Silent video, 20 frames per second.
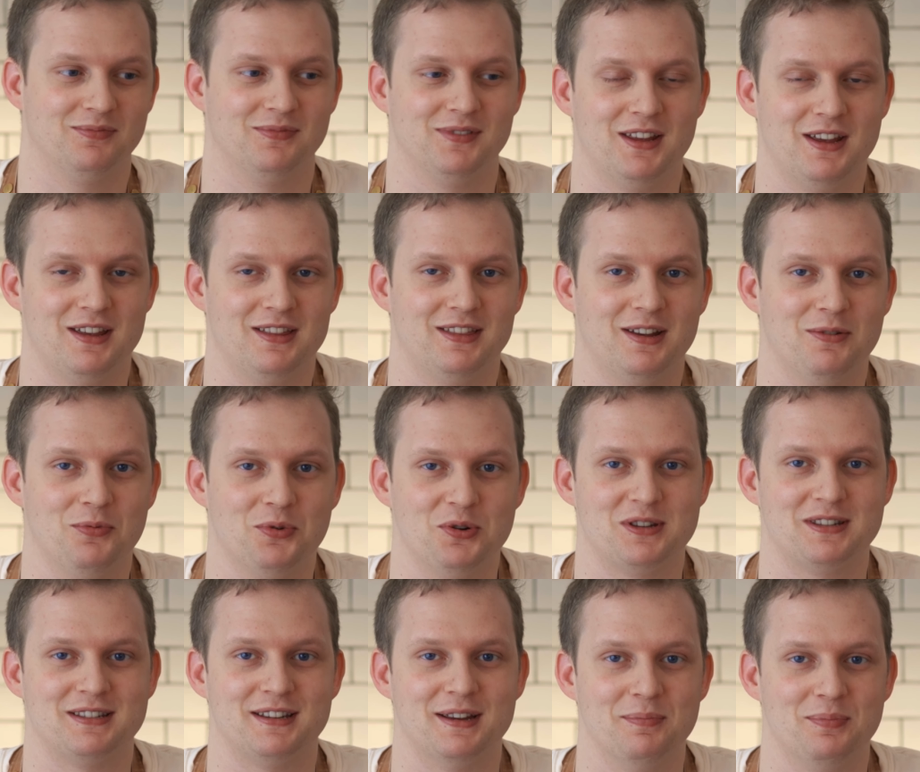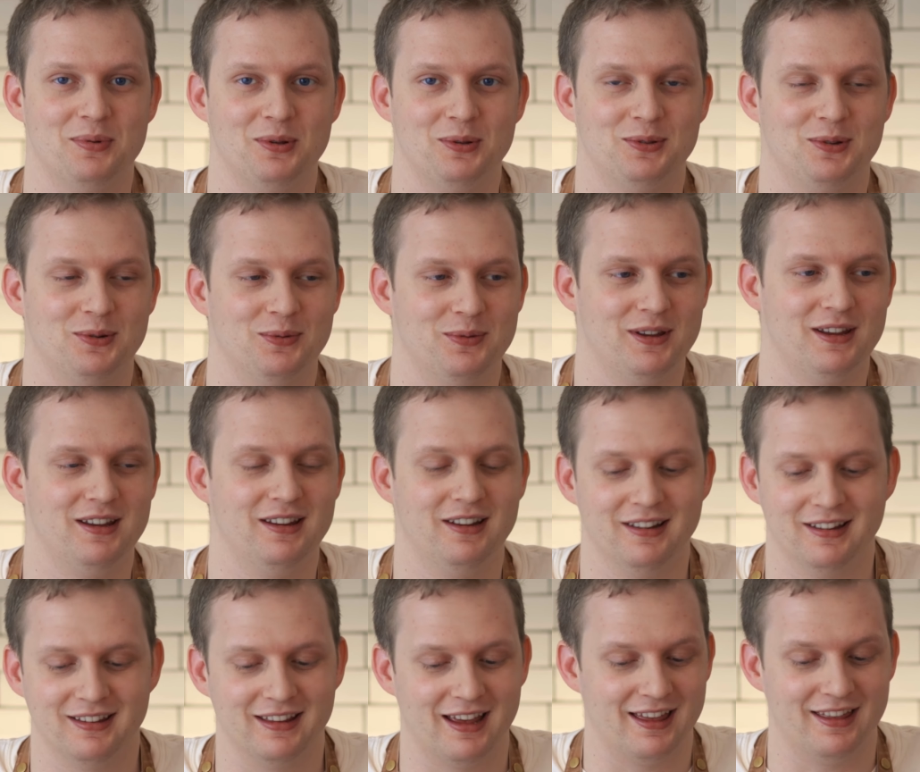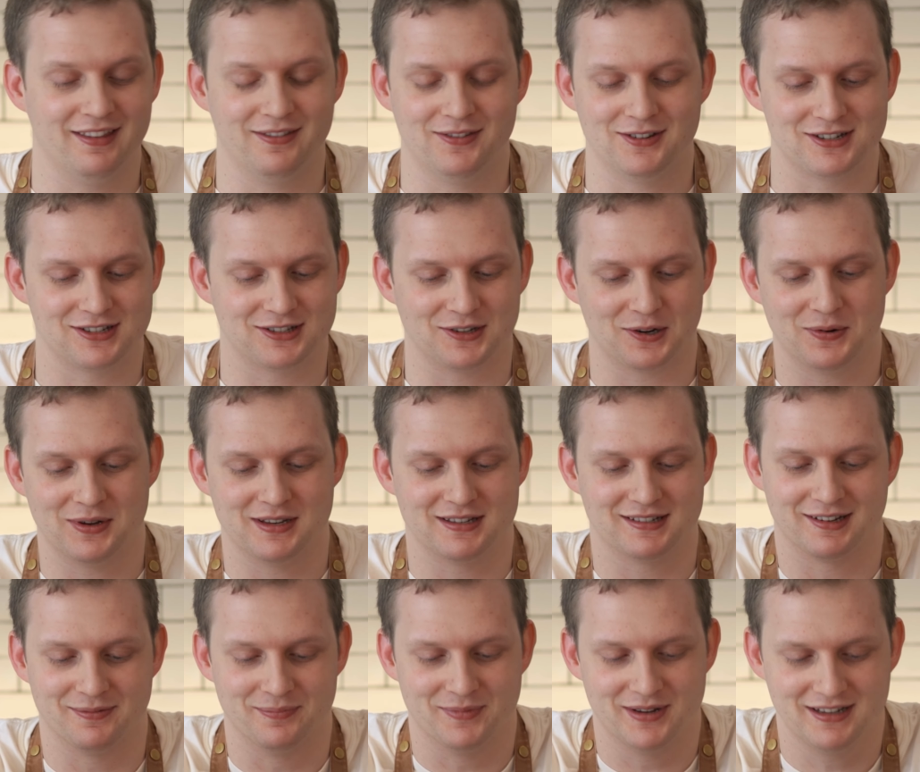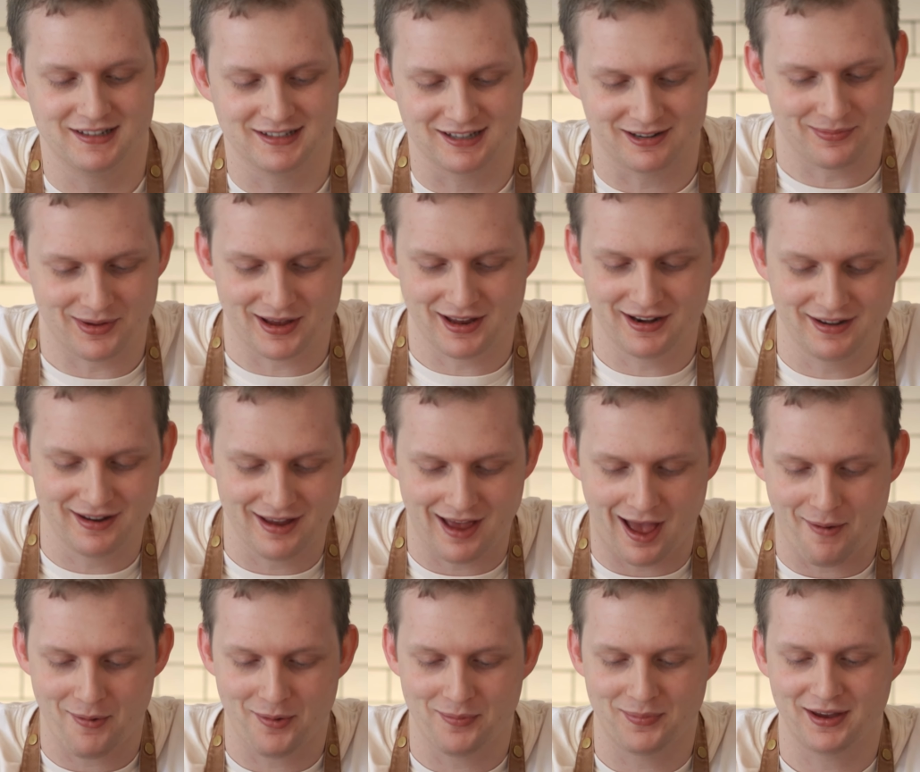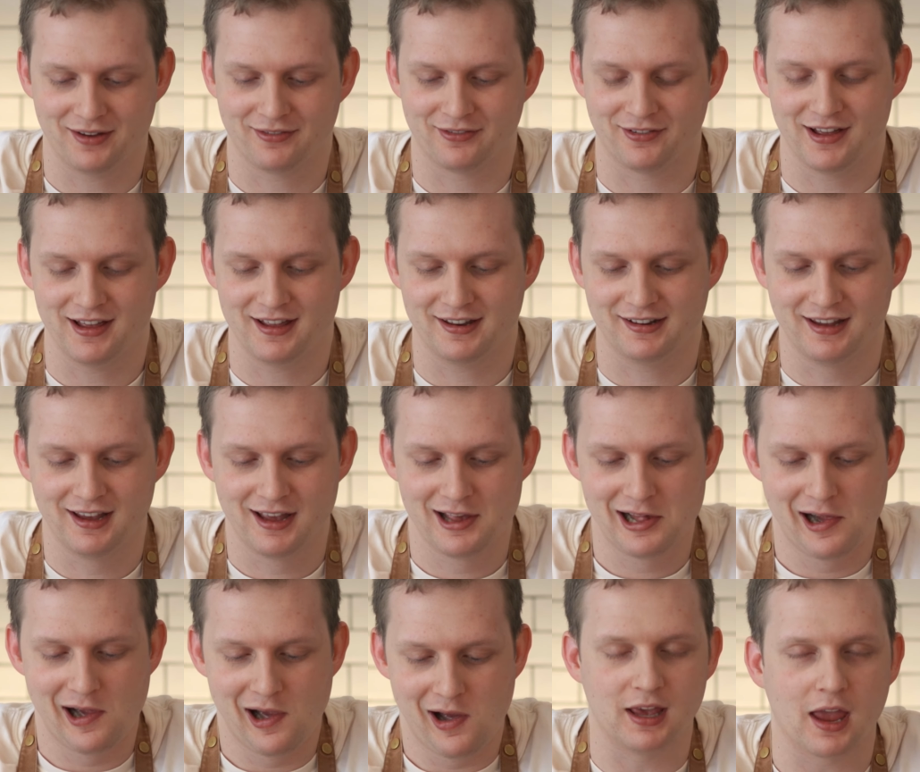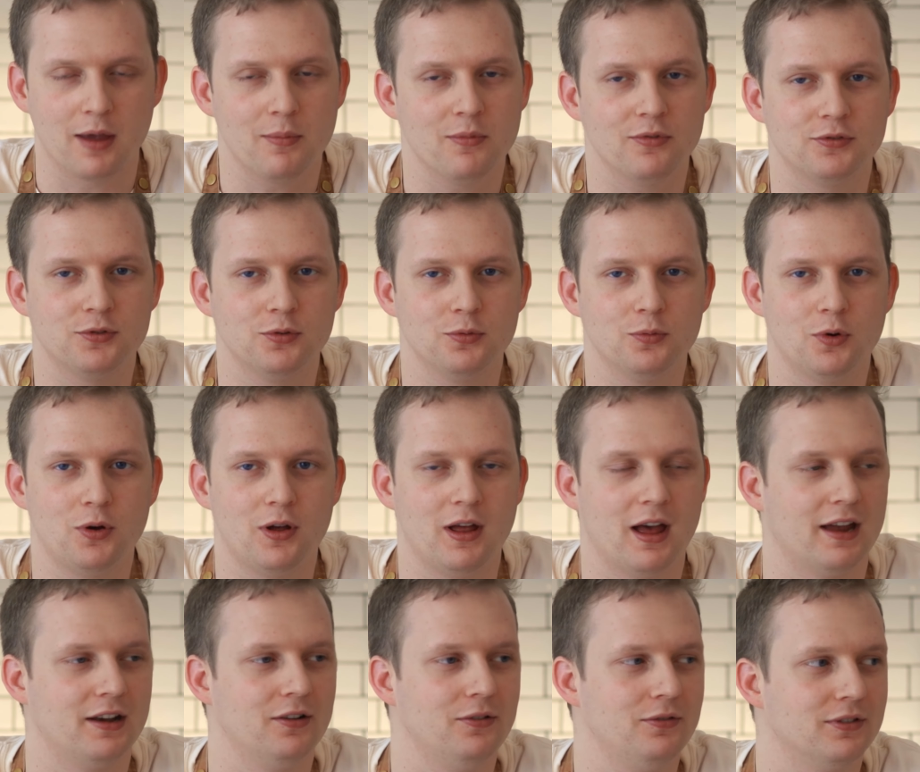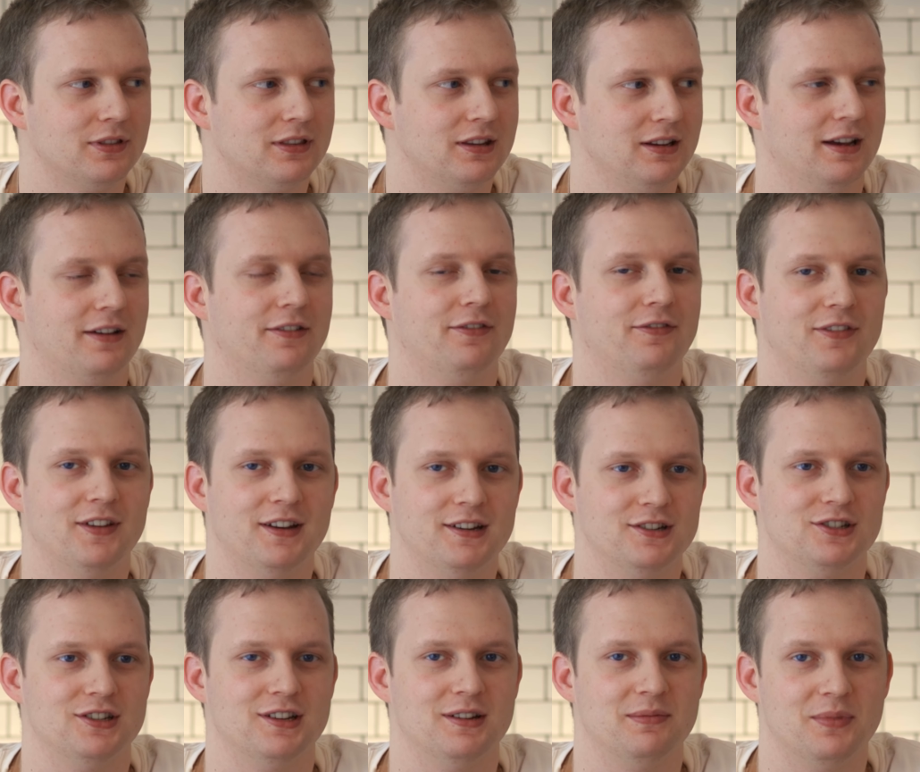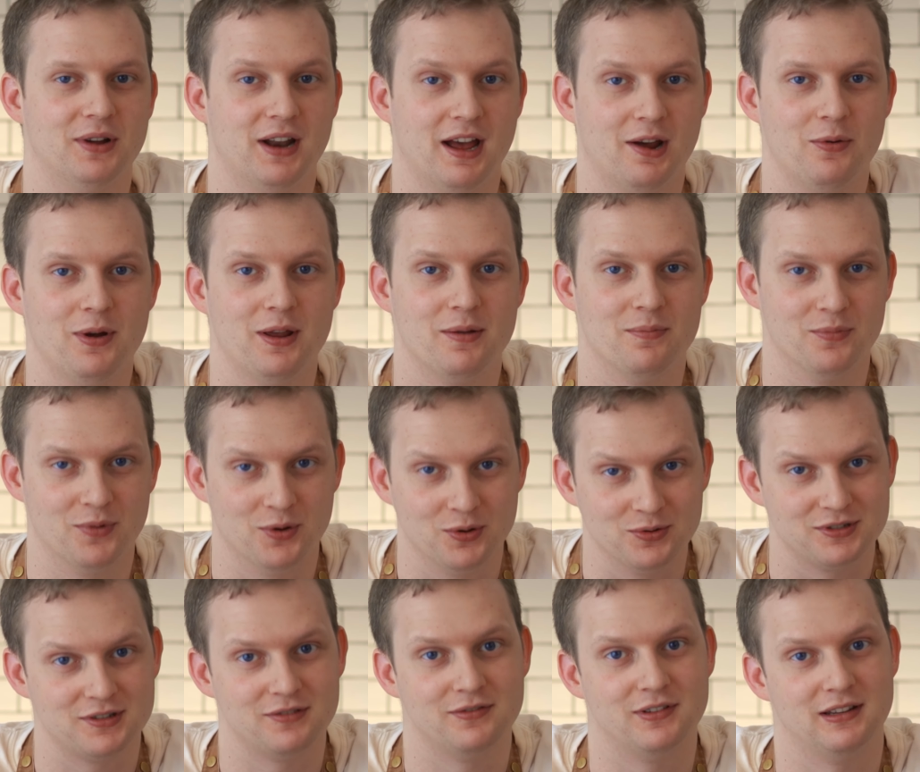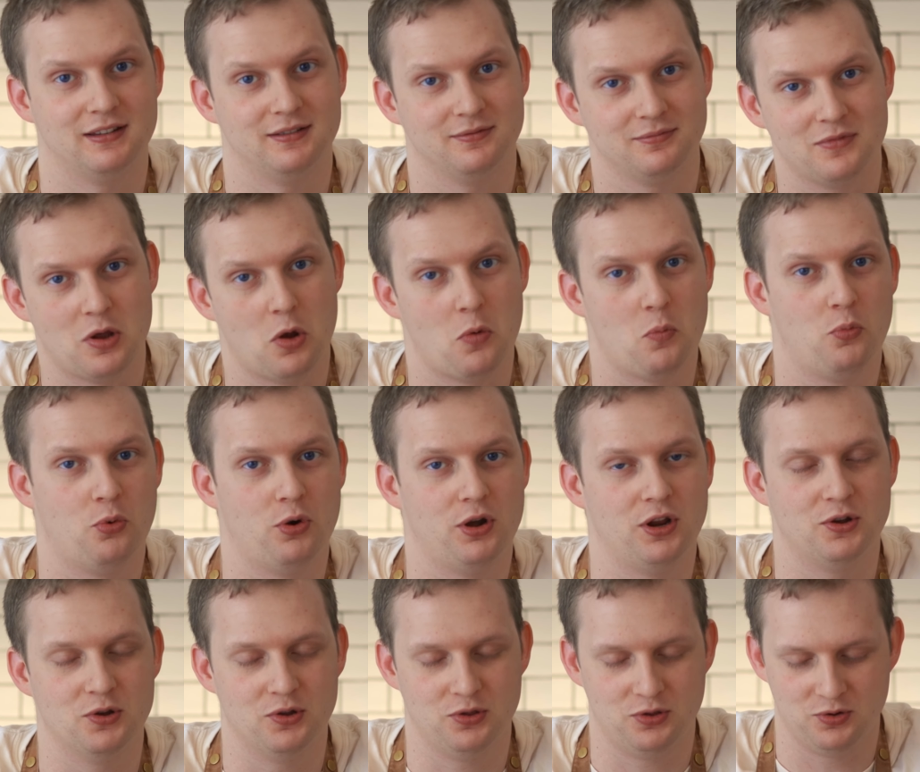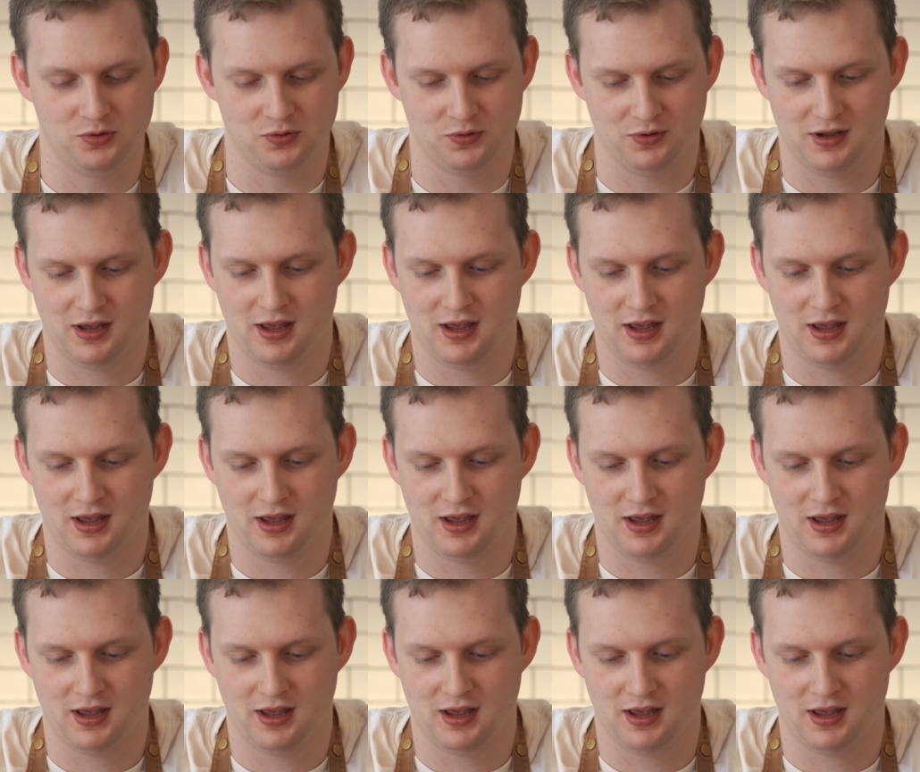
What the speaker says: They were simple to read and the story is amazing, man. I'm a big fan. Game of Thrones, I don't think I finished it, but I read most of it. Pretty good too.